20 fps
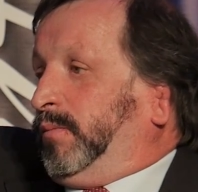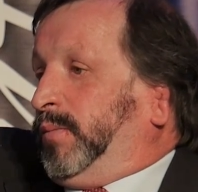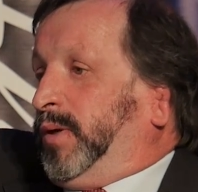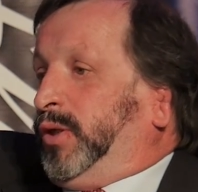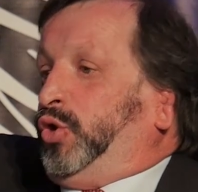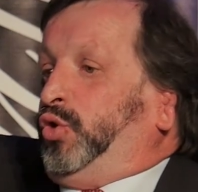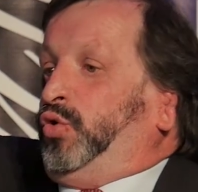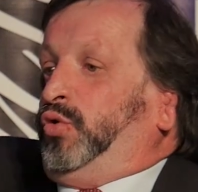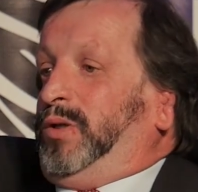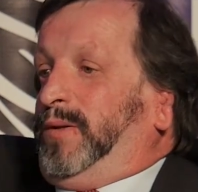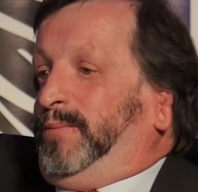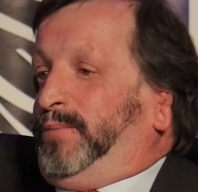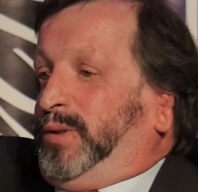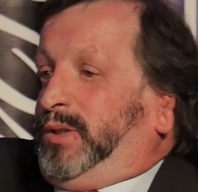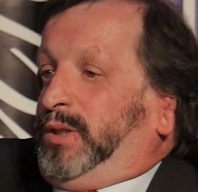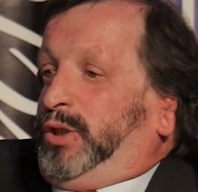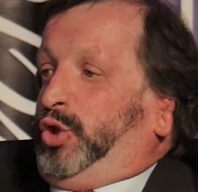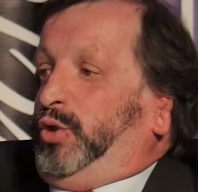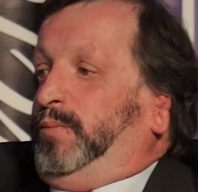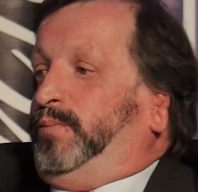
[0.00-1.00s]
But you're in a
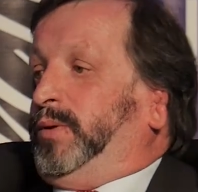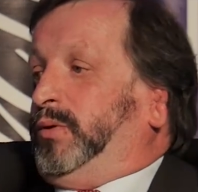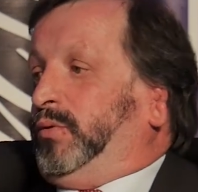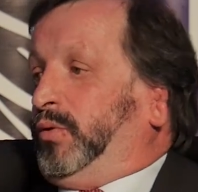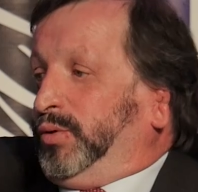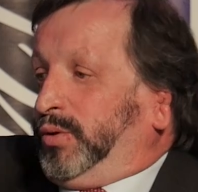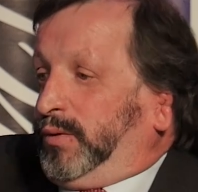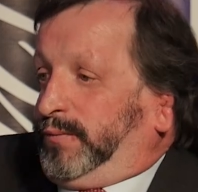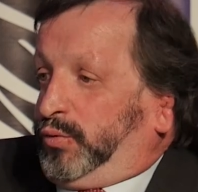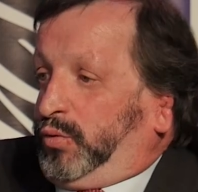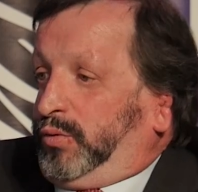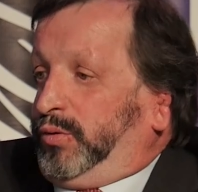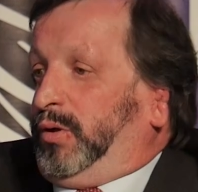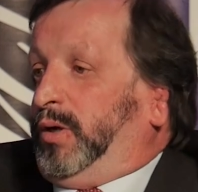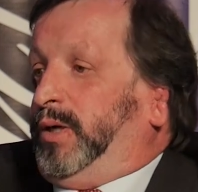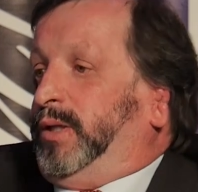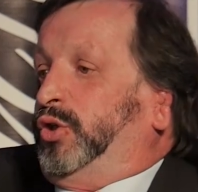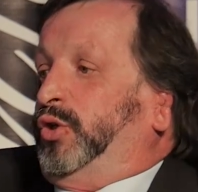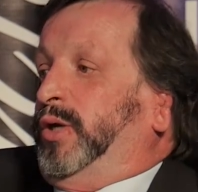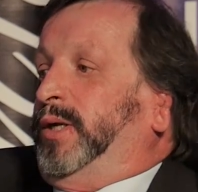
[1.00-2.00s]
position, because of your
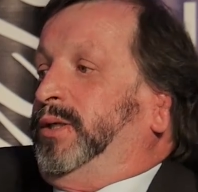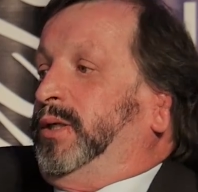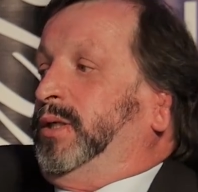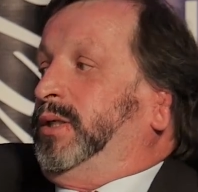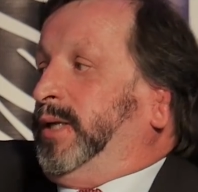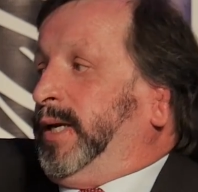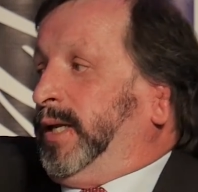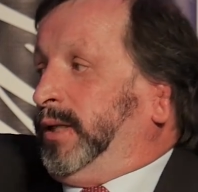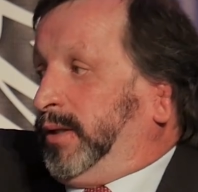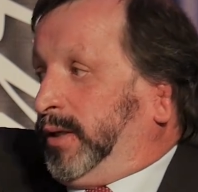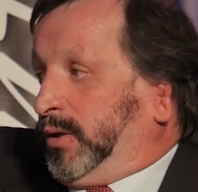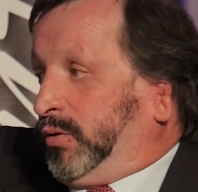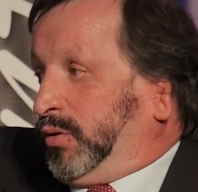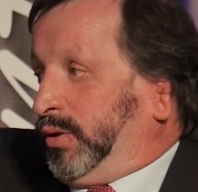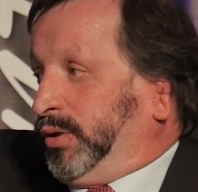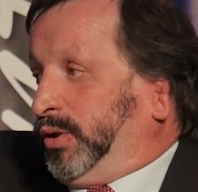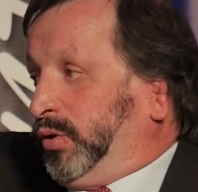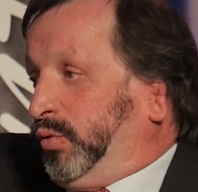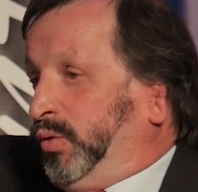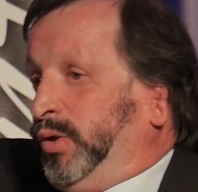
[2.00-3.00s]
knowledge, understand that
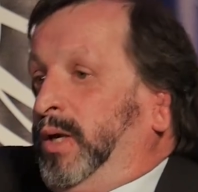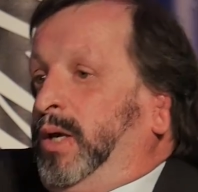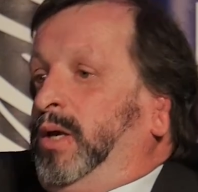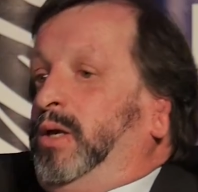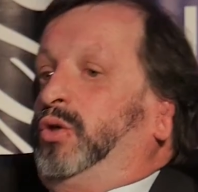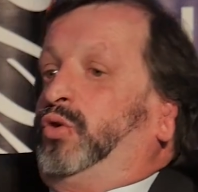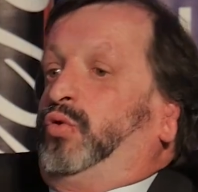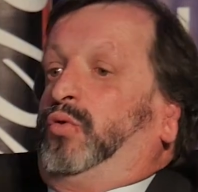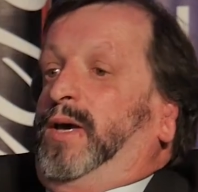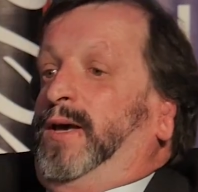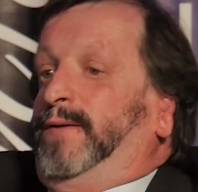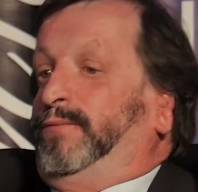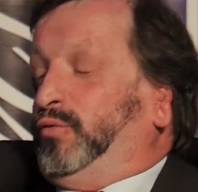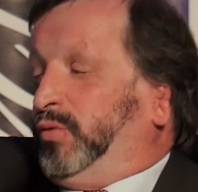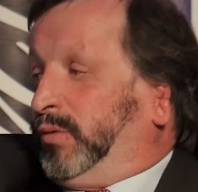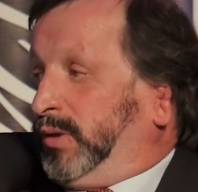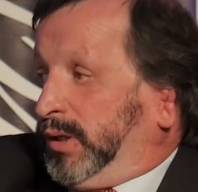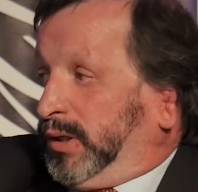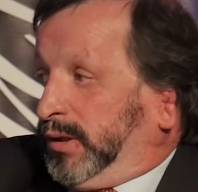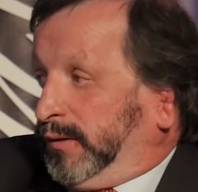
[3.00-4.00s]
consequence. You have to
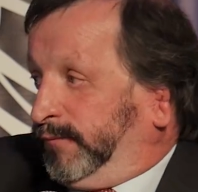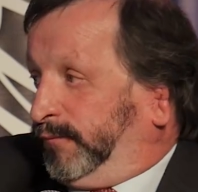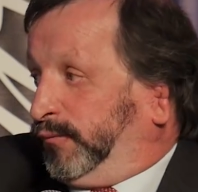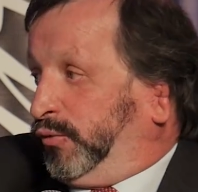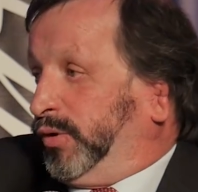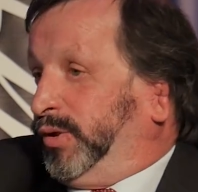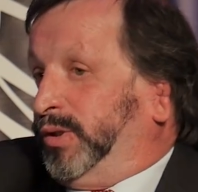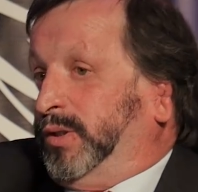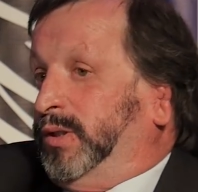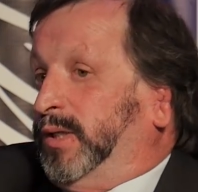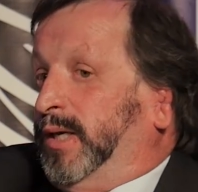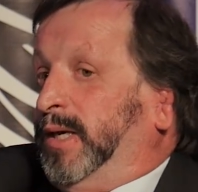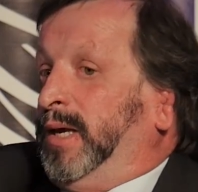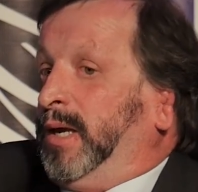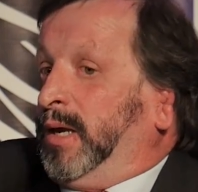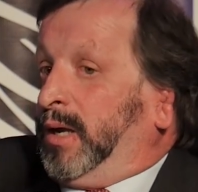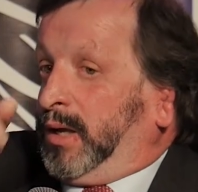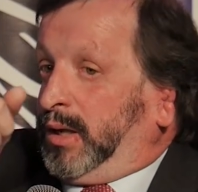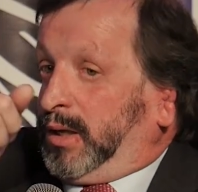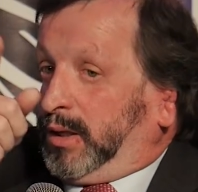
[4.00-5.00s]
then influence and say,
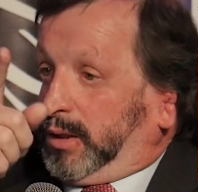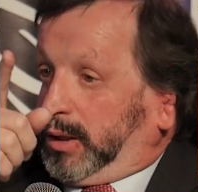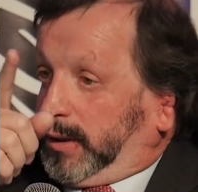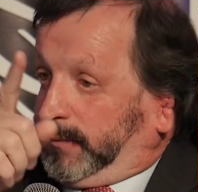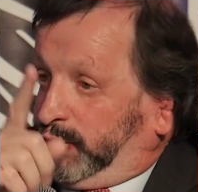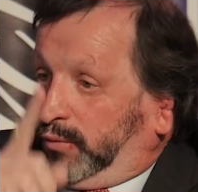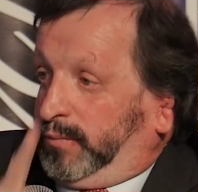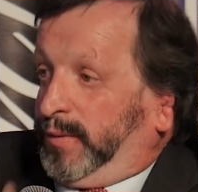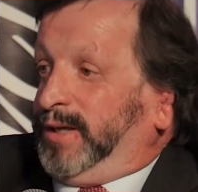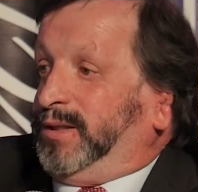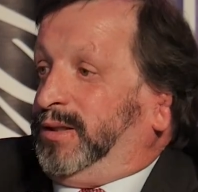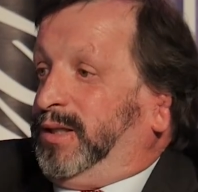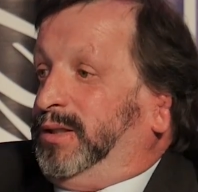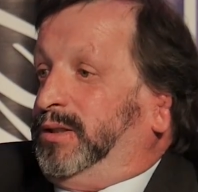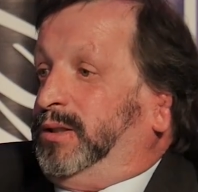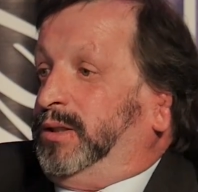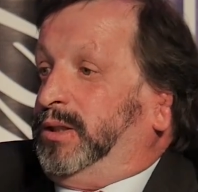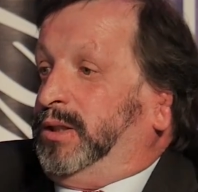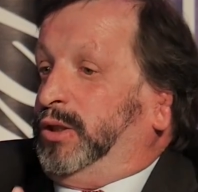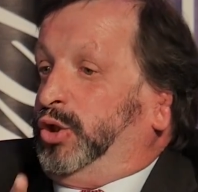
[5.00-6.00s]
if you make
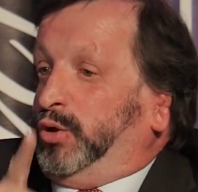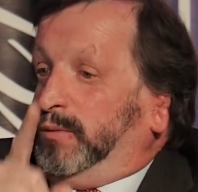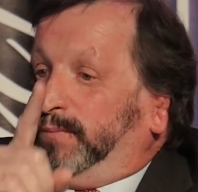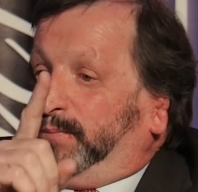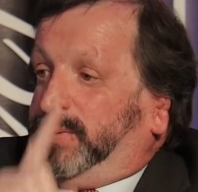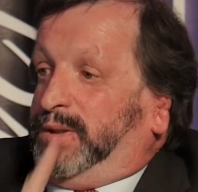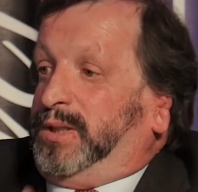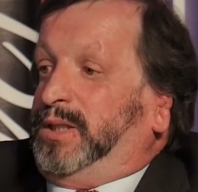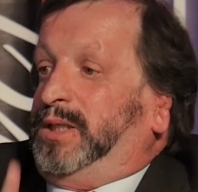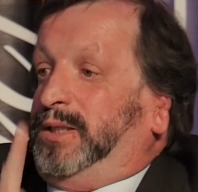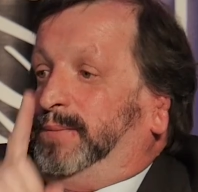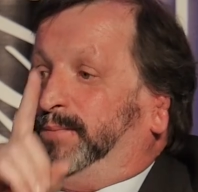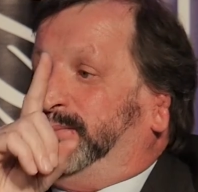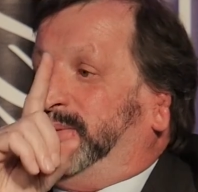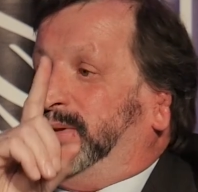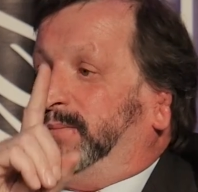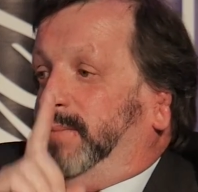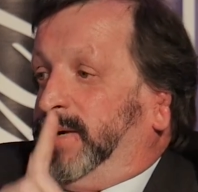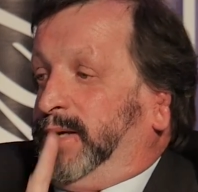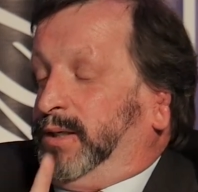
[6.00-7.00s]
that decision, please
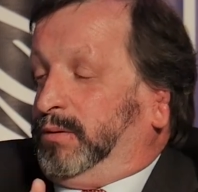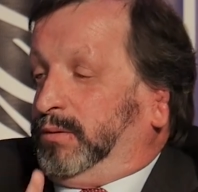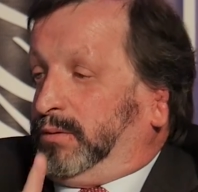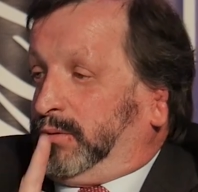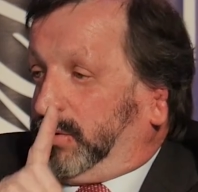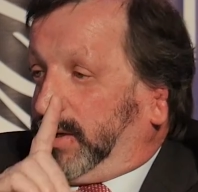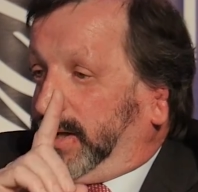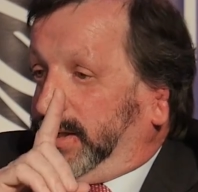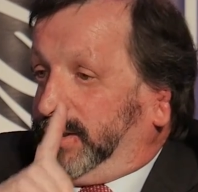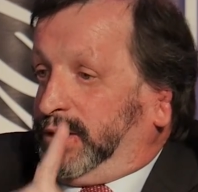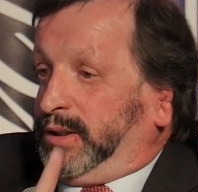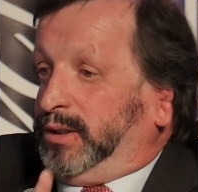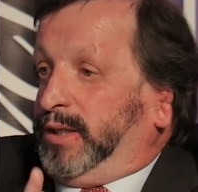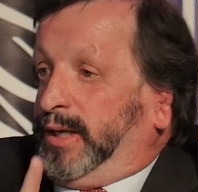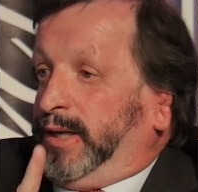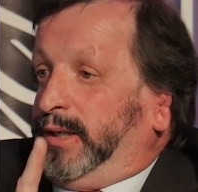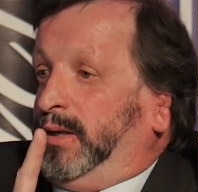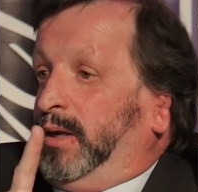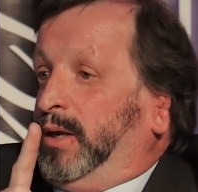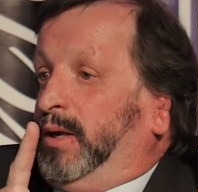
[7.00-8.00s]

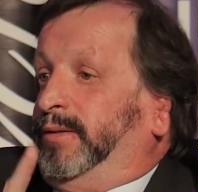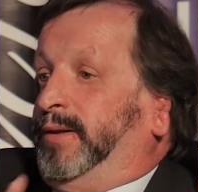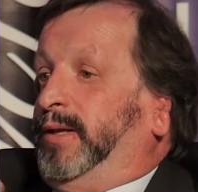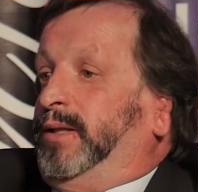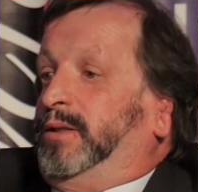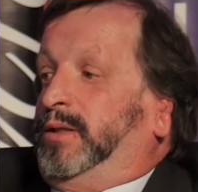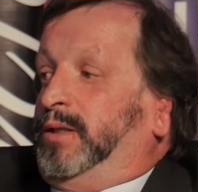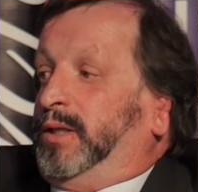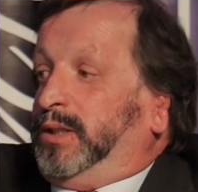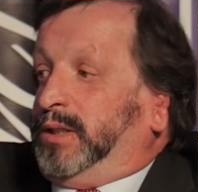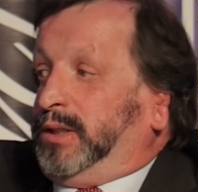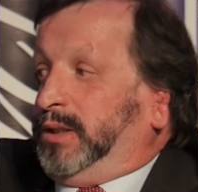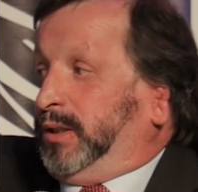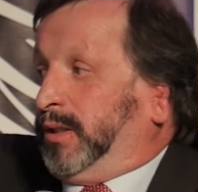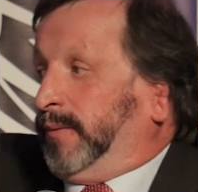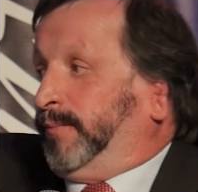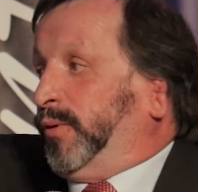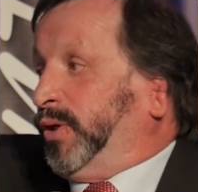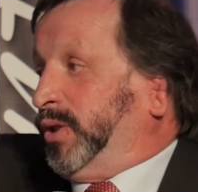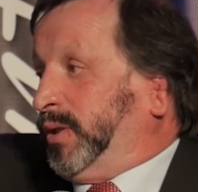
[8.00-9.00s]
understand that this is
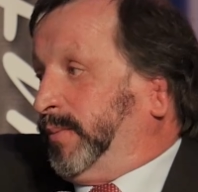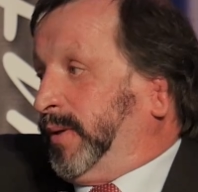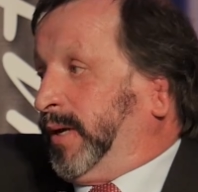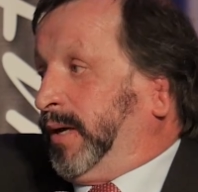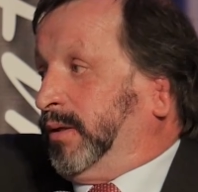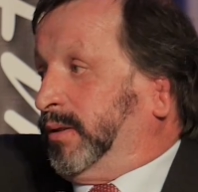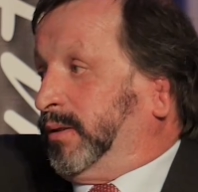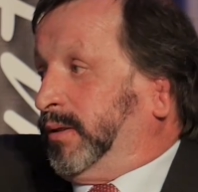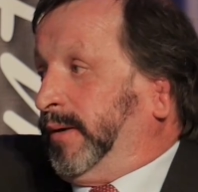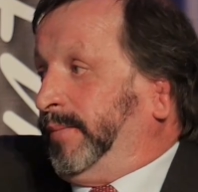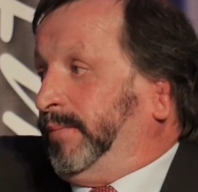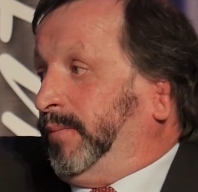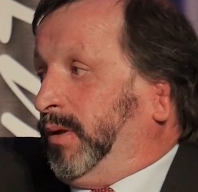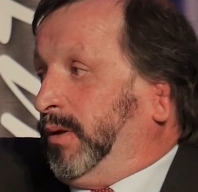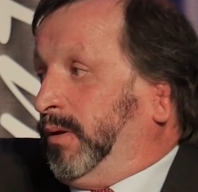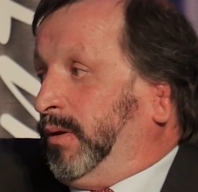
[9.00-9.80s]
the possible outcome.